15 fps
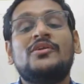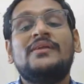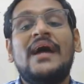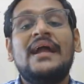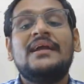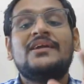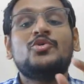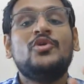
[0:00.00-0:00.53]

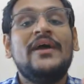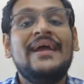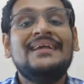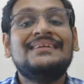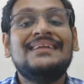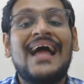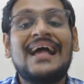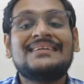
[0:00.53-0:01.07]
that, today
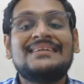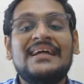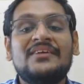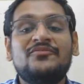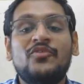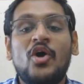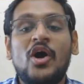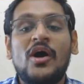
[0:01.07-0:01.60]
is last date
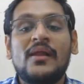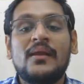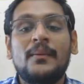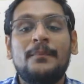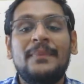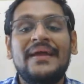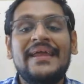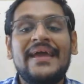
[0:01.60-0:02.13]
for
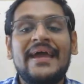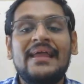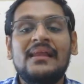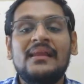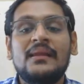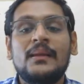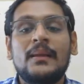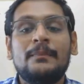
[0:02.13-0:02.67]
BDL
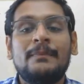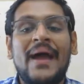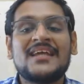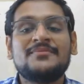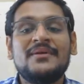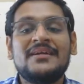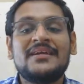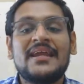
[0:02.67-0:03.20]

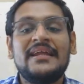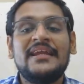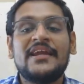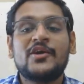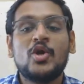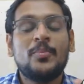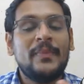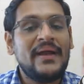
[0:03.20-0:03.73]
management training
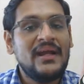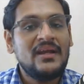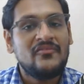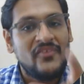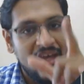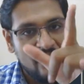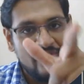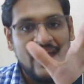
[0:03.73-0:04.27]

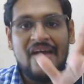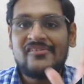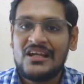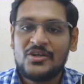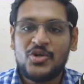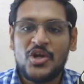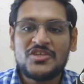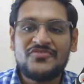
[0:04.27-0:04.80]
recruitment where we have
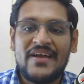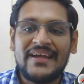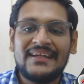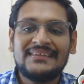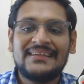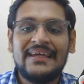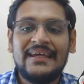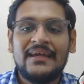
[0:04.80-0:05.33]
electronics
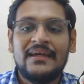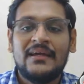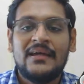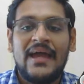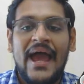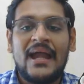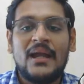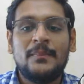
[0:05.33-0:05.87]
vacancy
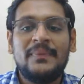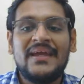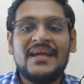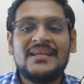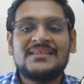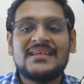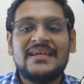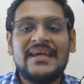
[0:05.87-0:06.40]
and
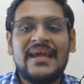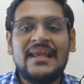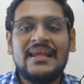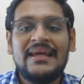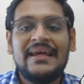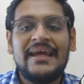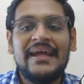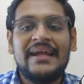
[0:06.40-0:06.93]
BHEL
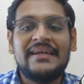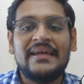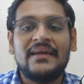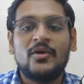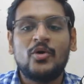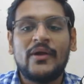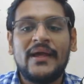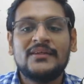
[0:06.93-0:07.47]
ET.
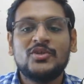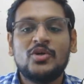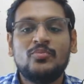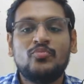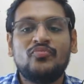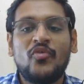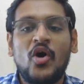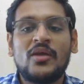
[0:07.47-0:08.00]
okay, so
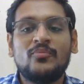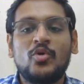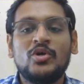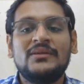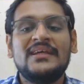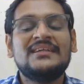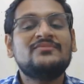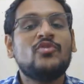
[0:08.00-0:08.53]
for
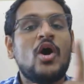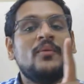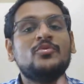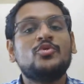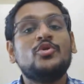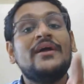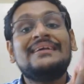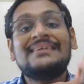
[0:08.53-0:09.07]
both this
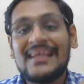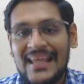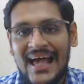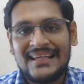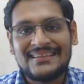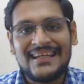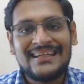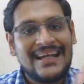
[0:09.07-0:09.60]
form today is the
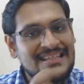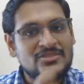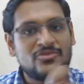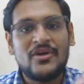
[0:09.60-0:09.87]
last date, that is